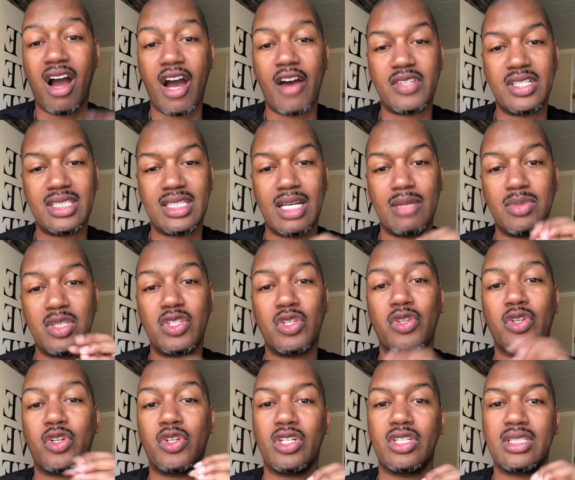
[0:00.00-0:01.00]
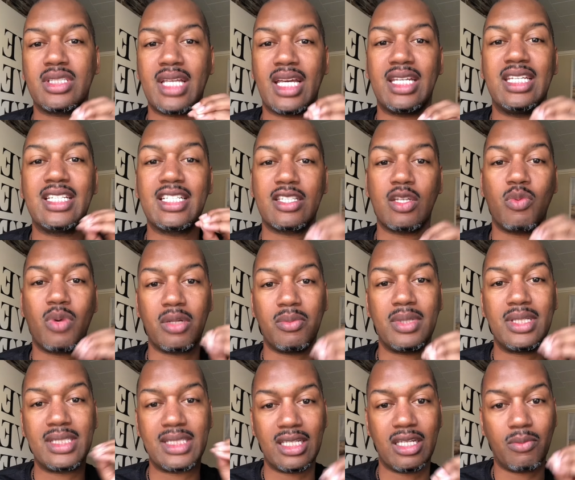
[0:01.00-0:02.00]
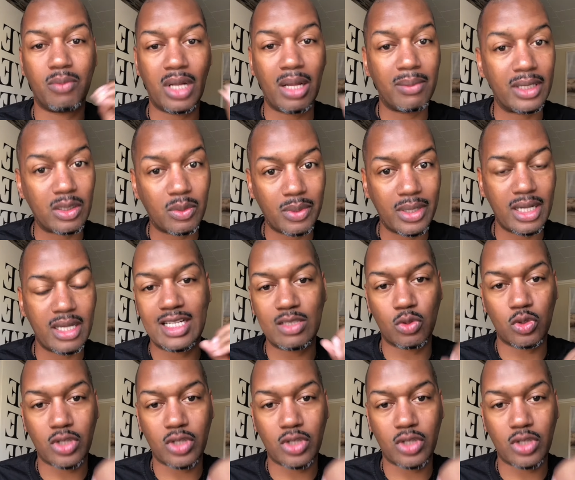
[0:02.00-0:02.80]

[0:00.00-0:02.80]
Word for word: Oftentimes, these are the girls that he doesn't want to be seen in public with.